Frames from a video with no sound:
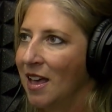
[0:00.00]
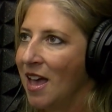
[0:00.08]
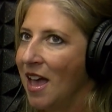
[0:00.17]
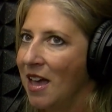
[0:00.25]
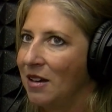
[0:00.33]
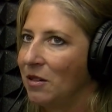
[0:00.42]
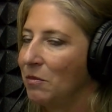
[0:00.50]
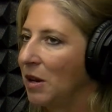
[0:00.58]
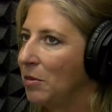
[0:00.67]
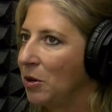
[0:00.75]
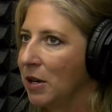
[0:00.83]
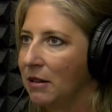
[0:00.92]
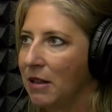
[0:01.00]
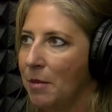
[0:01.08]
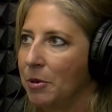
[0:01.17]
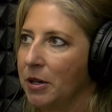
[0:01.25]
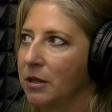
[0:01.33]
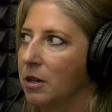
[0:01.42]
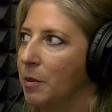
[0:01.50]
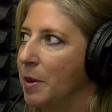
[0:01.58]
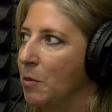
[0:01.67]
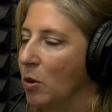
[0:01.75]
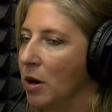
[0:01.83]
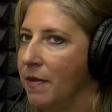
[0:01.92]
and maybe you can elaborate a little bit
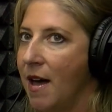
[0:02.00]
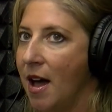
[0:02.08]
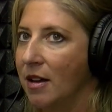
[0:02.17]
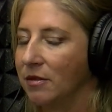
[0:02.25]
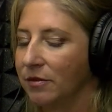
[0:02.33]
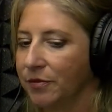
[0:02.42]
more on that.